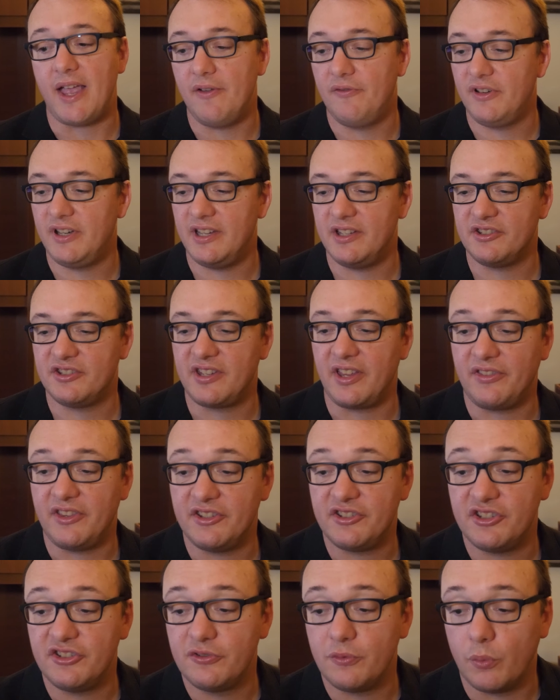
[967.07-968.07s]
evidence that
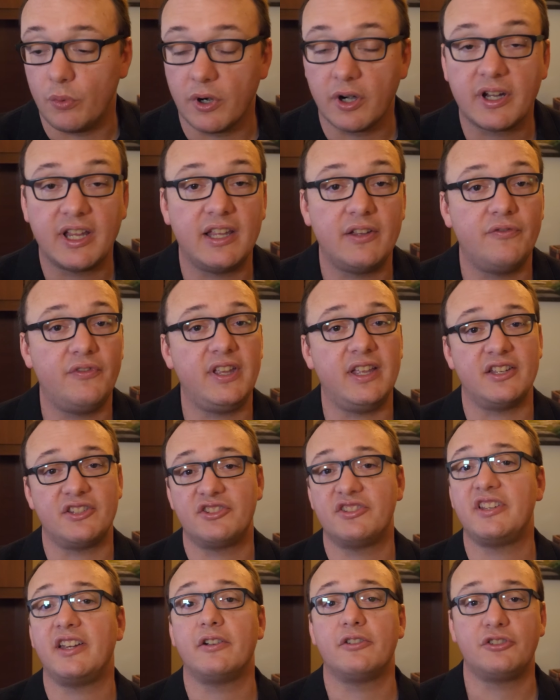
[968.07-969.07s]
this is working via
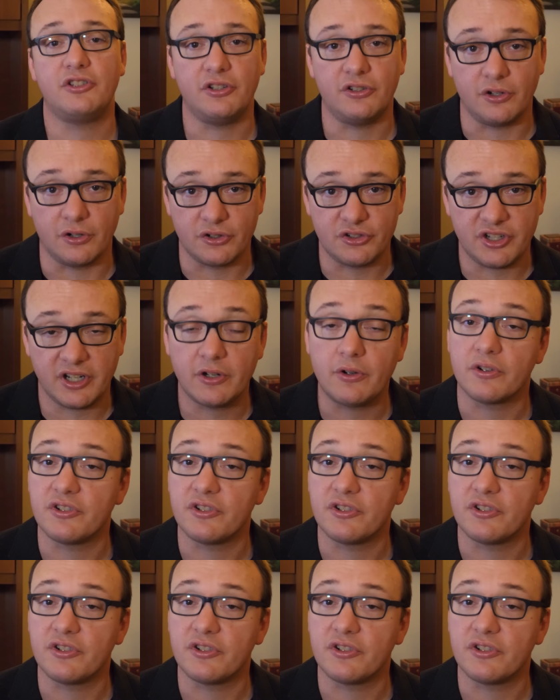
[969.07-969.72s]
serotonergic